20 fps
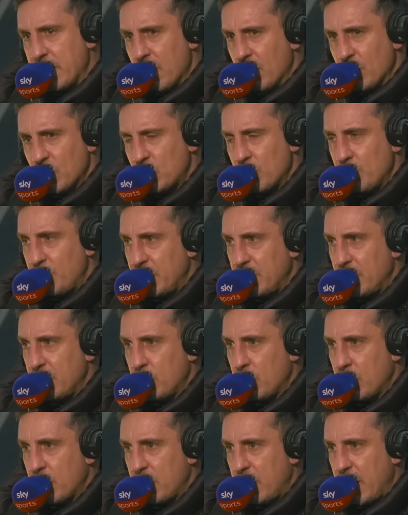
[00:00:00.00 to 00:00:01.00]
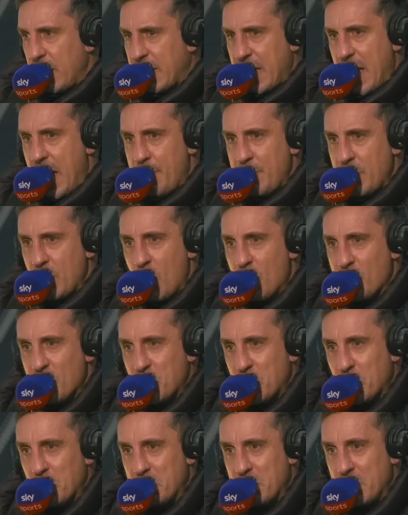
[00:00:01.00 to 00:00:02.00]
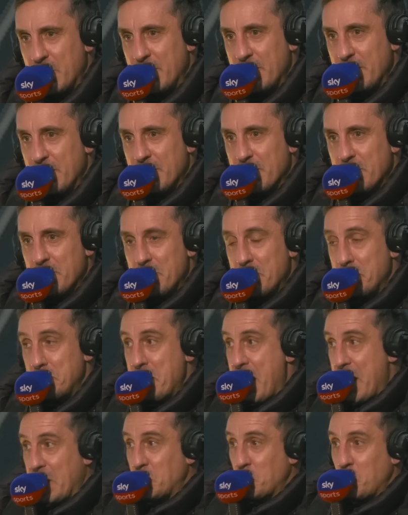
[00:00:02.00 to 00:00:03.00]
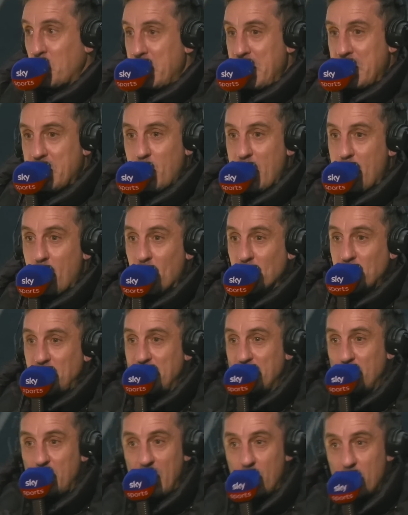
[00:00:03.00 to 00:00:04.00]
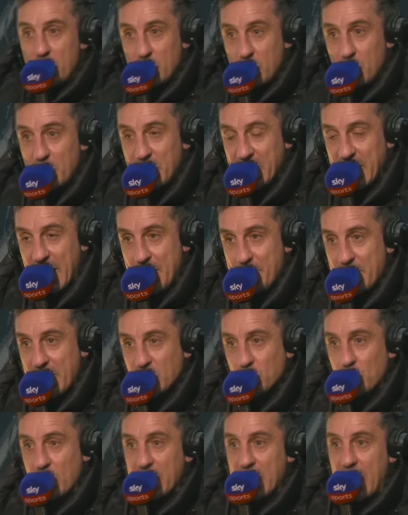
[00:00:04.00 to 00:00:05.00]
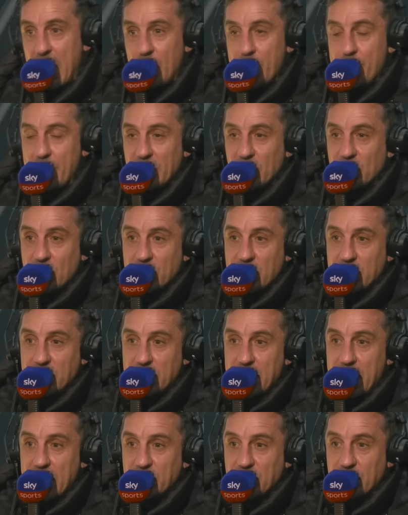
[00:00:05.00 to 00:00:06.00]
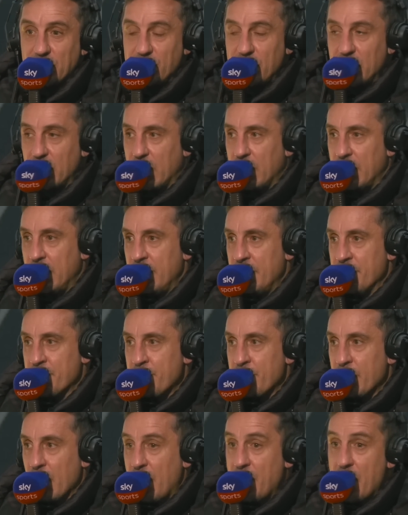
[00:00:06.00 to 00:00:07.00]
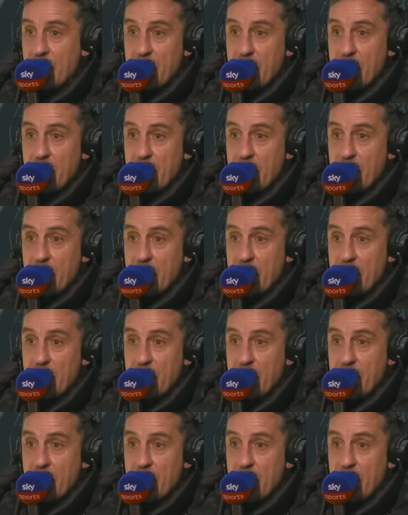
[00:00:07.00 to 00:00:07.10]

Not something that can't be overcome next week. We're doing the game next week, aren't we? Manchester City and Aston Villa. And